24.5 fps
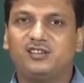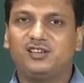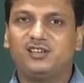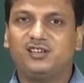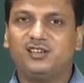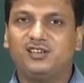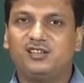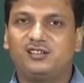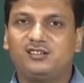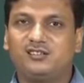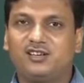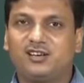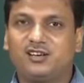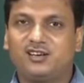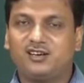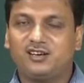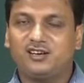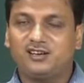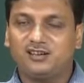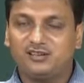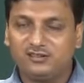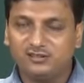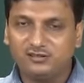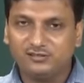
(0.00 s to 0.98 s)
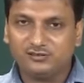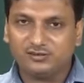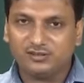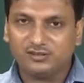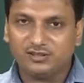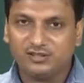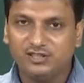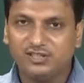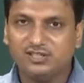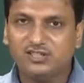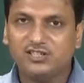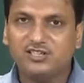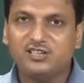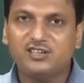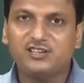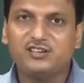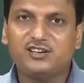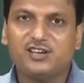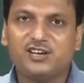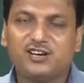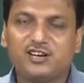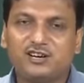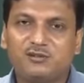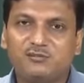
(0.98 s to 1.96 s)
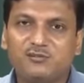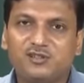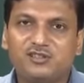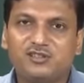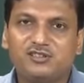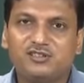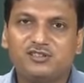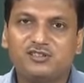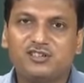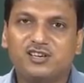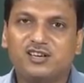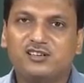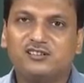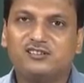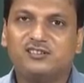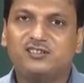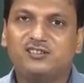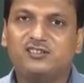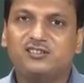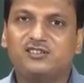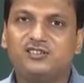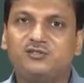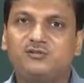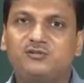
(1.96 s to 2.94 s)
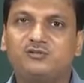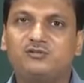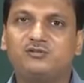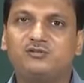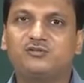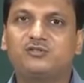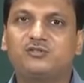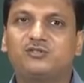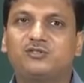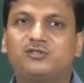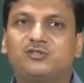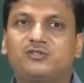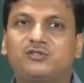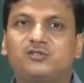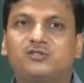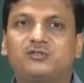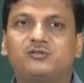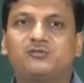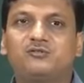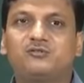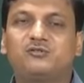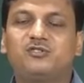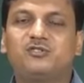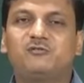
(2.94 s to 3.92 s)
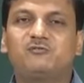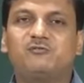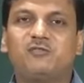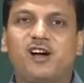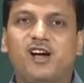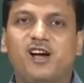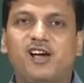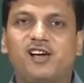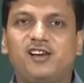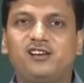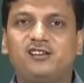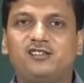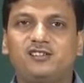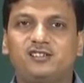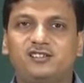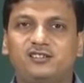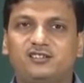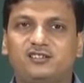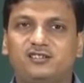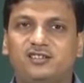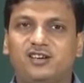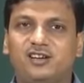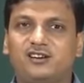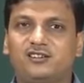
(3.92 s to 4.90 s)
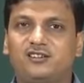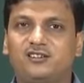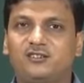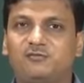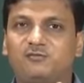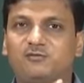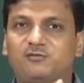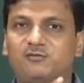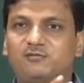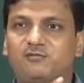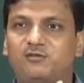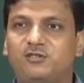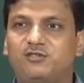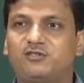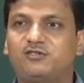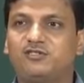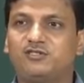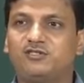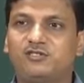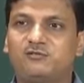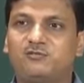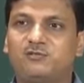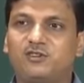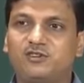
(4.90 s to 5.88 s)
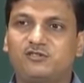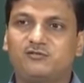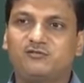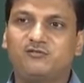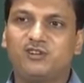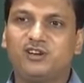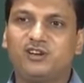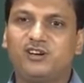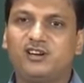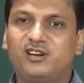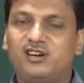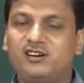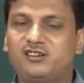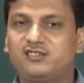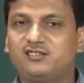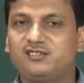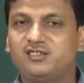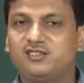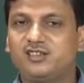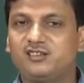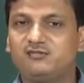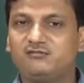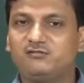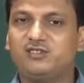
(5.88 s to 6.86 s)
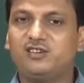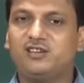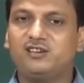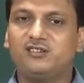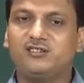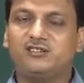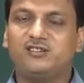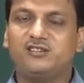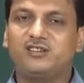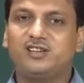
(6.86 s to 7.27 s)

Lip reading: the CCT diagram in this case is used to define that if we follow the different cooling rate, then we can